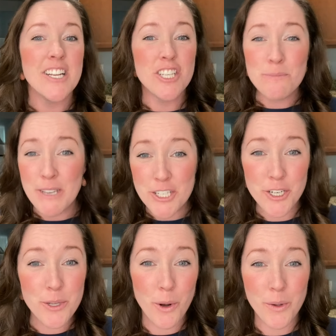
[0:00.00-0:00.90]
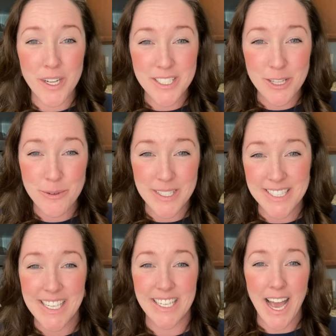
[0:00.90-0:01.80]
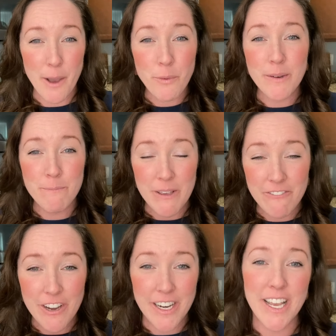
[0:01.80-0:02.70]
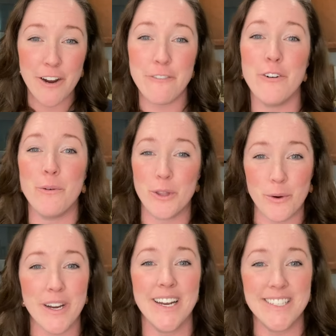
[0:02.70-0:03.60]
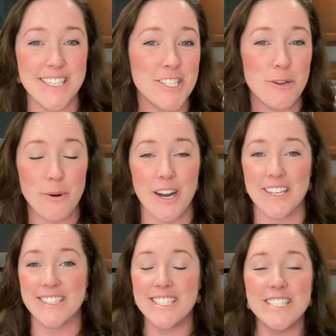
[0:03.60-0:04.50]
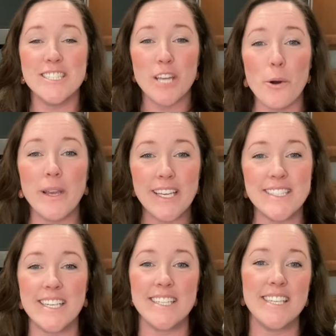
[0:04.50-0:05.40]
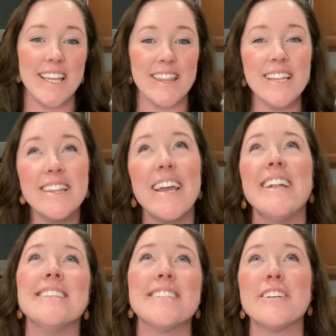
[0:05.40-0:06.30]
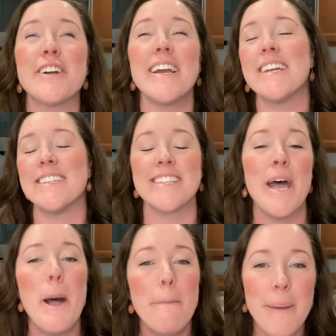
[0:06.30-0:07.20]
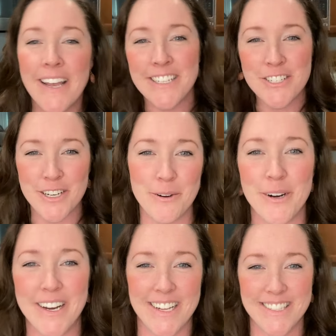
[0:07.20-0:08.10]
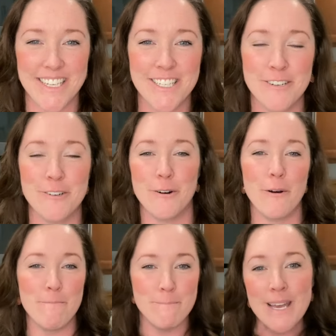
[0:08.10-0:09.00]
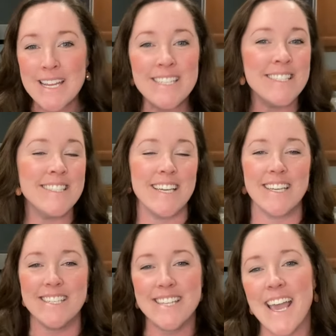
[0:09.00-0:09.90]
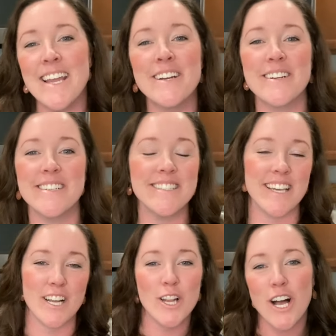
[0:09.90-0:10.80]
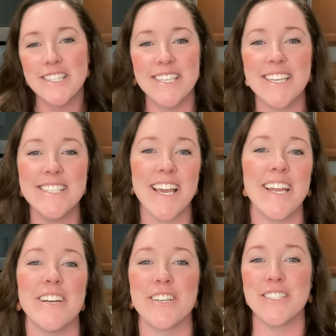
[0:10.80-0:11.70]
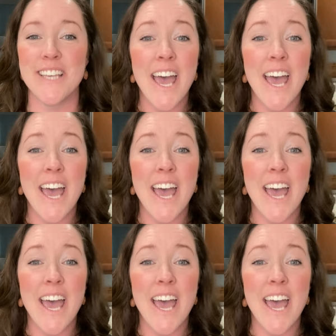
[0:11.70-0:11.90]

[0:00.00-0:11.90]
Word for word: just make sure you hold on to the receipt. I would be very careful with organizational products. It's so easy to get the latest and greatest pantry organizational bins and containers and closet containers